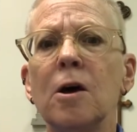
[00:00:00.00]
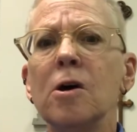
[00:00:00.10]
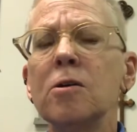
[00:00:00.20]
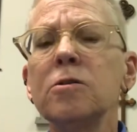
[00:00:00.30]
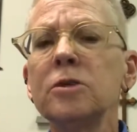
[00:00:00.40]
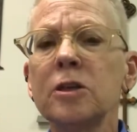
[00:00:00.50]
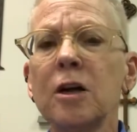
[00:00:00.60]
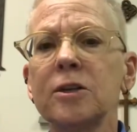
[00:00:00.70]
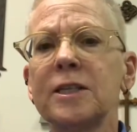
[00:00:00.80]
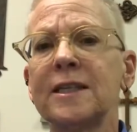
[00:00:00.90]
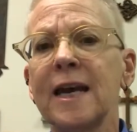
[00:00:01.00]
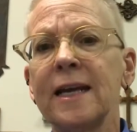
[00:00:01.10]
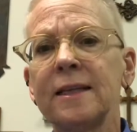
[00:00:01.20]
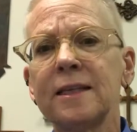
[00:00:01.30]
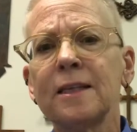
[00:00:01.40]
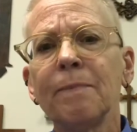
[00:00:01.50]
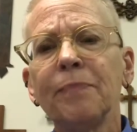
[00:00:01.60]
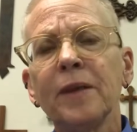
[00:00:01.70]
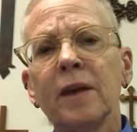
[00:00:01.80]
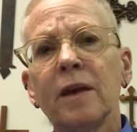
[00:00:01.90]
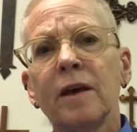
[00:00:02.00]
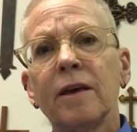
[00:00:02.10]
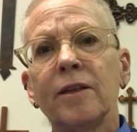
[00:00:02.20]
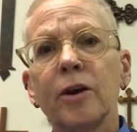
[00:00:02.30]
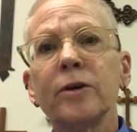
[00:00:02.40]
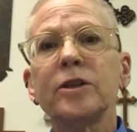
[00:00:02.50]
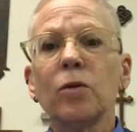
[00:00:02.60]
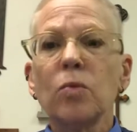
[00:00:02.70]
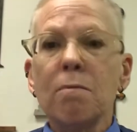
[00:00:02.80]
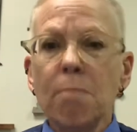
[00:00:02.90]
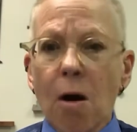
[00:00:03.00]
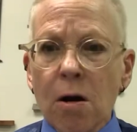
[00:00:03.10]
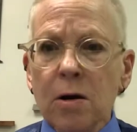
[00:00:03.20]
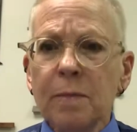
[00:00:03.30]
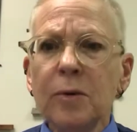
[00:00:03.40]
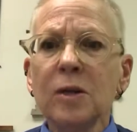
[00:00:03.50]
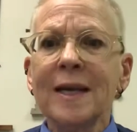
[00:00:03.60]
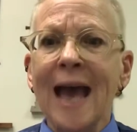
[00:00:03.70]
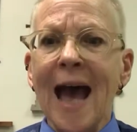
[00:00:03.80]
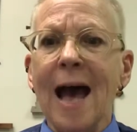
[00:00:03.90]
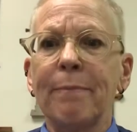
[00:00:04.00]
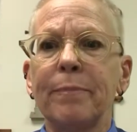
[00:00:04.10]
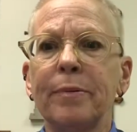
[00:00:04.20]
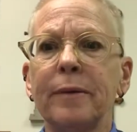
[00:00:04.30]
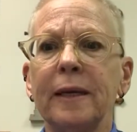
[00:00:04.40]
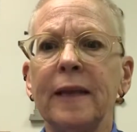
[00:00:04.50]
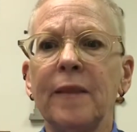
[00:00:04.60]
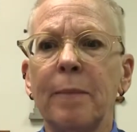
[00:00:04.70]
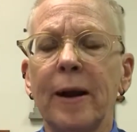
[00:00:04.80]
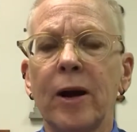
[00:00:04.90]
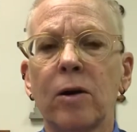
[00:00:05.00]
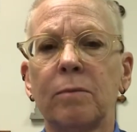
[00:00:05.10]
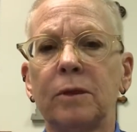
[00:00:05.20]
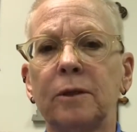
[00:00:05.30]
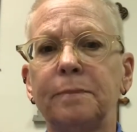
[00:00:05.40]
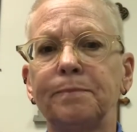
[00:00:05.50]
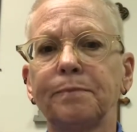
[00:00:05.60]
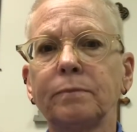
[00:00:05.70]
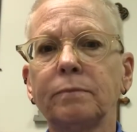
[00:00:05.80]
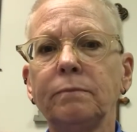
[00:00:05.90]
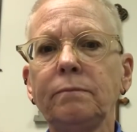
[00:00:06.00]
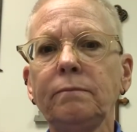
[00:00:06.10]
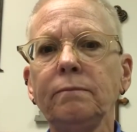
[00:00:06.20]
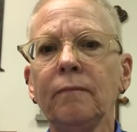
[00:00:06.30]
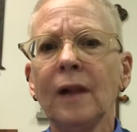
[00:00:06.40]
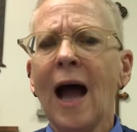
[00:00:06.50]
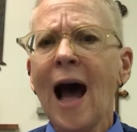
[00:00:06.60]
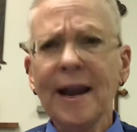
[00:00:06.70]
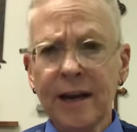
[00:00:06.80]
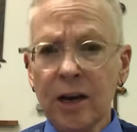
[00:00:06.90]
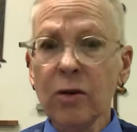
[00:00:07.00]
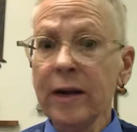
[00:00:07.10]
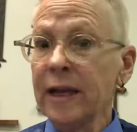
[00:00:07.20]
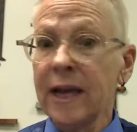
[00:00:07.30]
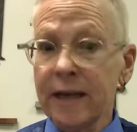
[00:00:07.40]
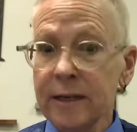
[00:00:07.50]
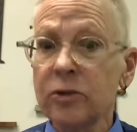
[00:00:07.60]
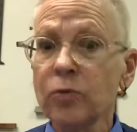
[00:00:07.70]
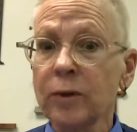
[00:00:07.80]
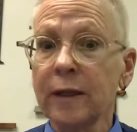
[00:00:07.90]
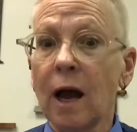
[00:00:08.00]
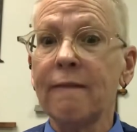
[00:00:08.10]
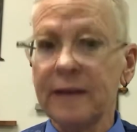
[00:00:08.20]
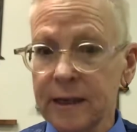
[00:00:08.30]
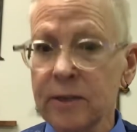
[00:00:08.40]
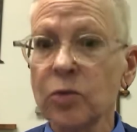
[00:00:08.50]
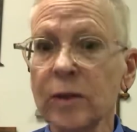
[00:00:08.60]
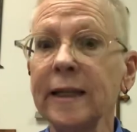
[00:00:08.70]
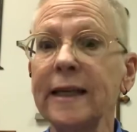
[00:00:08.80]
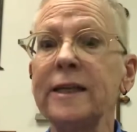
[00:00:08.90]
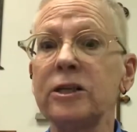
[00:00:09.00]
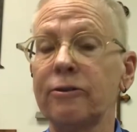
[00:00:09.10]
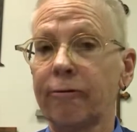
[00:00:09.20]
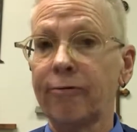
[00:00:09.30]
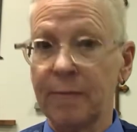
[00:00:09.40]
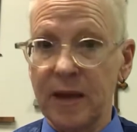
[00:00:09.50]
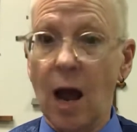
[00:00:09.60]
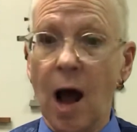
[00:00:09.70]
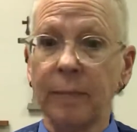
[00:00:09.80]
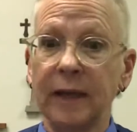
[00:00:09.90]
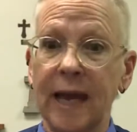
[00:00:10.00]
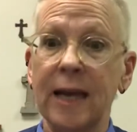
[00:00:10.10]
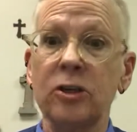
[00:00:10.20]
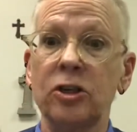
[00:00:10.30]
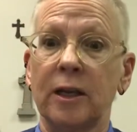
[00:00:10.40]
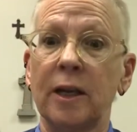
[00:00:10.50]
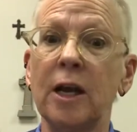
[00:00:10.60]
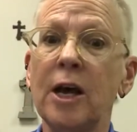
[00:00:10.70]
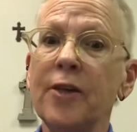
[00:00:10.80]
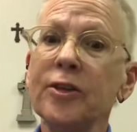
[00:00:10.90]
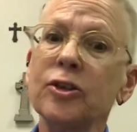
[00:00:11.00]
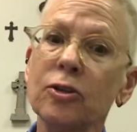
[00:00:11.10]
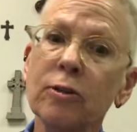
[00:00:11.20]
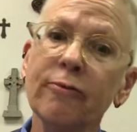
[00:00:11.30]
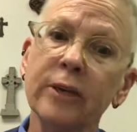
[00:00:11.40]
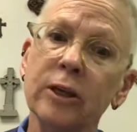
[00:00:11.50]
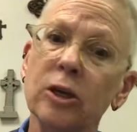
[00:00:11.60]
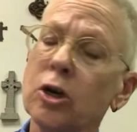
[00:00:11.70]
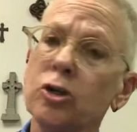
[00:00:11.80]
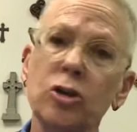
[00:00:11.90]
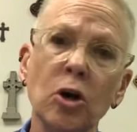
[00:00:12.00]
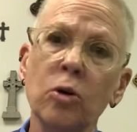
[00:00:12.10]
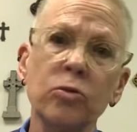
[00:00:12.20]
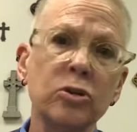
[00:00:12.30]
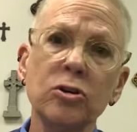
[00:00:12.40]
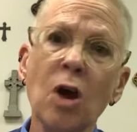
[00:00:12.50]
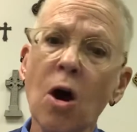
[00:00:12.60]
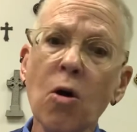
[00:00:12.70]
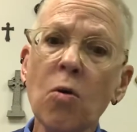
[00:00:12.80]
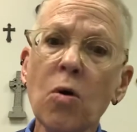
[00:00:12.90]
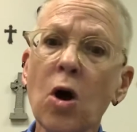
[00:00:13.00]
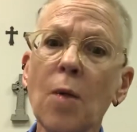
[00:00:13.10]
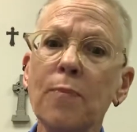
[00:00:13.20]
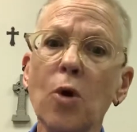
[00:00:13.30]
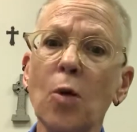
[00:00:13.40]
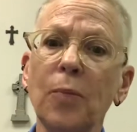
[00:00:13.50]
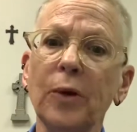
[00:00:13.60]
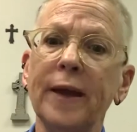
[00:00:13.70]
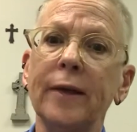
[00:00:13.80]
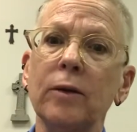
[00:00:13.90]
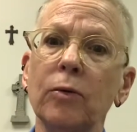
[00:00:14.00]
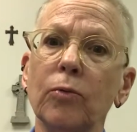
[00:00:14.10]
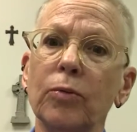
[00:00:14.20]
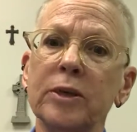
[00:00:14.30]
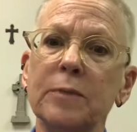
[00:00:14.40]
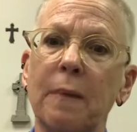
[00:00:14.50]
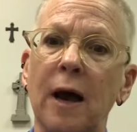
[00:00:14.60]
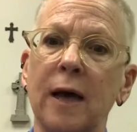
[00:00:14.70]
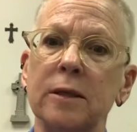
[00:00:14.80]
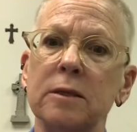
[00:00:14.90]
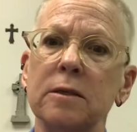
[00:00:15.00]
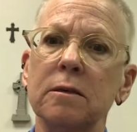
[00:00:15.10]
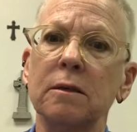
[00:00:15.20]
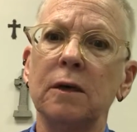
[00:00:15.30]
Cussar states there is a remarkable gap in the parable. On hearing of his release from the obligation, the servant shows no appropriate response,